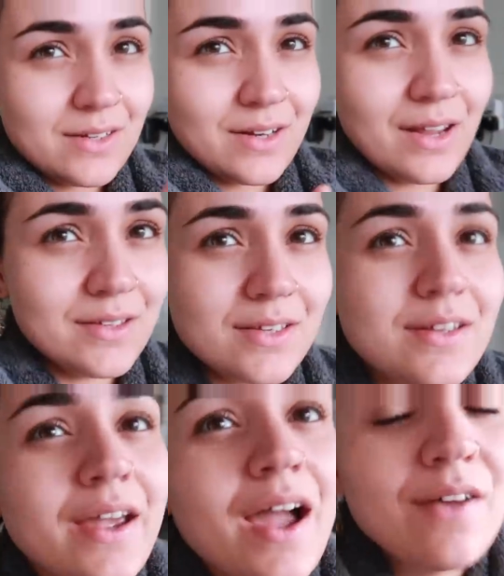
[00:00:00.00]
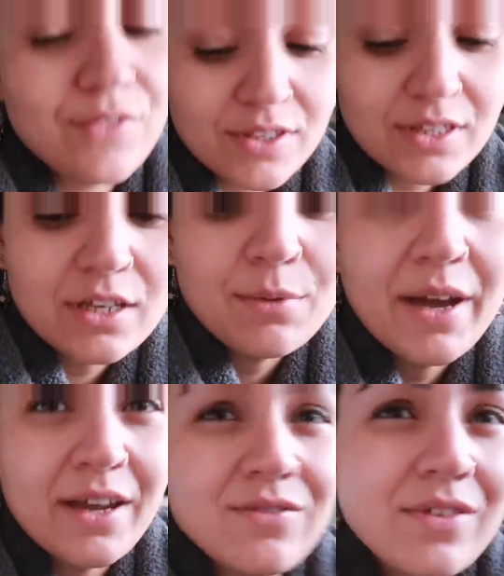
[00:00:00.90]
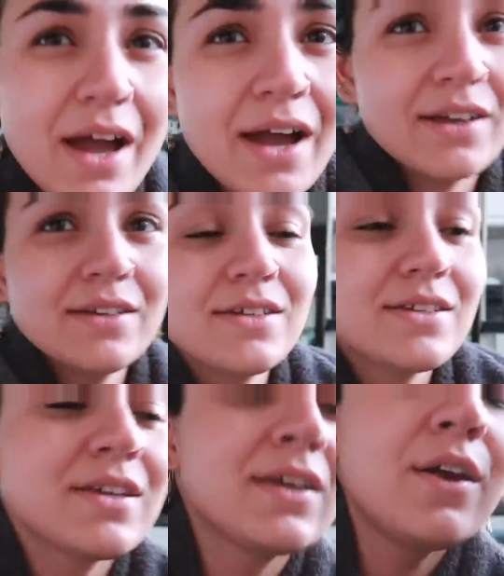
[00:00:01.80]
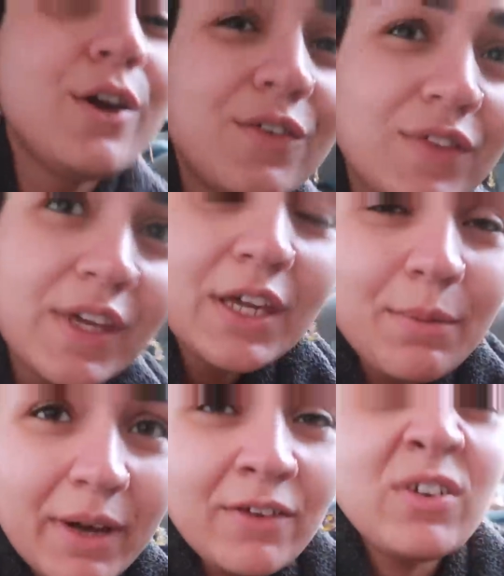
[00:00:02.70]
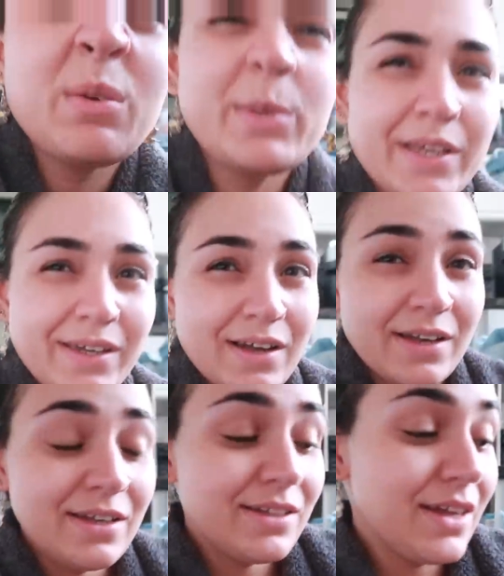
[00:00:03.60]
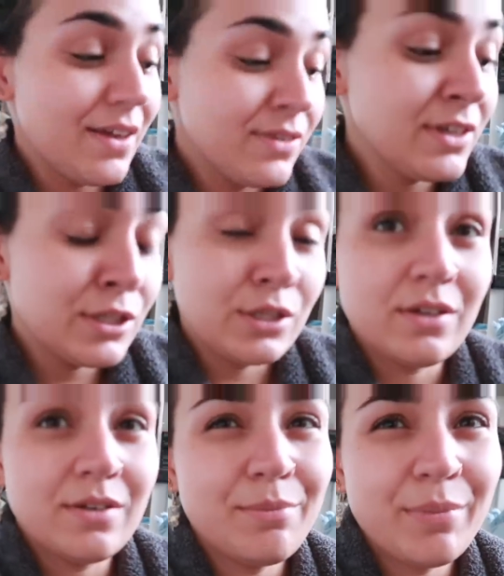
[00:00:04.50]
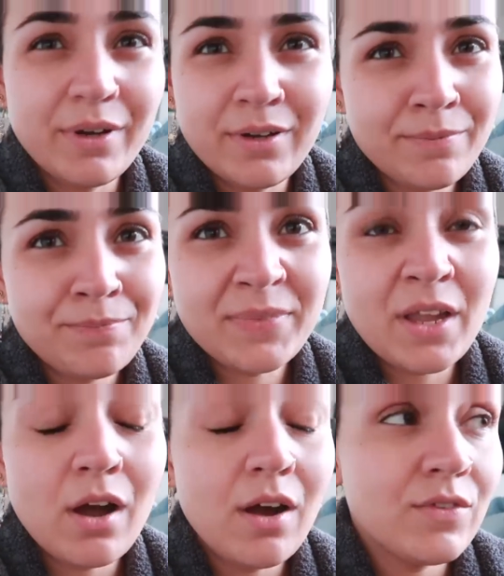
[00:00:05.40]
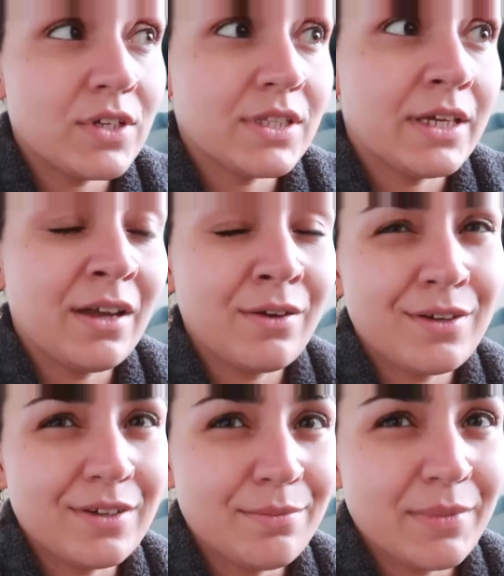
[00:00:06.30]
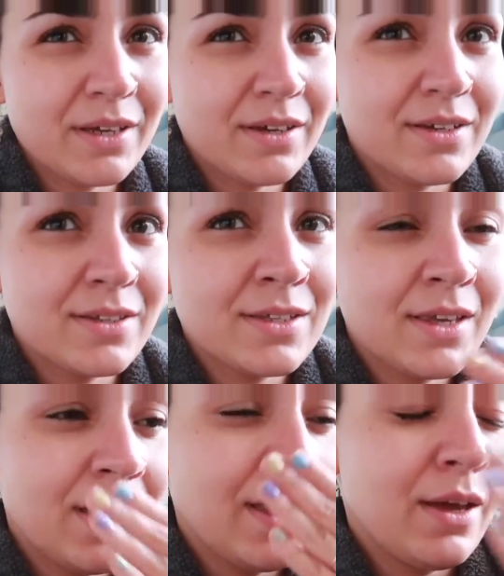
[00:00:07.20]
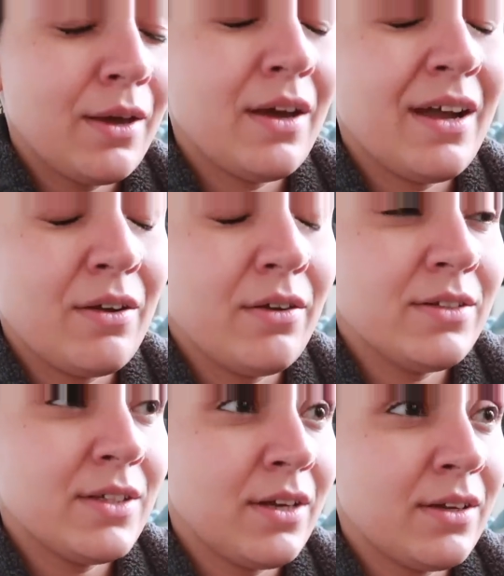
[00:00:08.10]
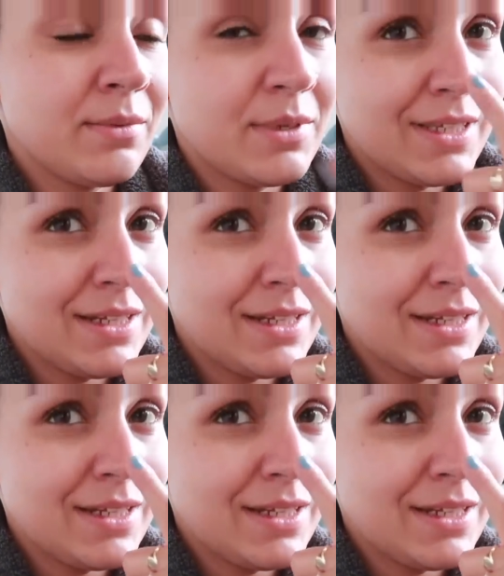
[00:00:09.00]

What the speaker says: Today is the day after the heat wave, and over the heat wave I was like, I need to get things done, but obviously I couldn't because, hang on a second, I'm gonna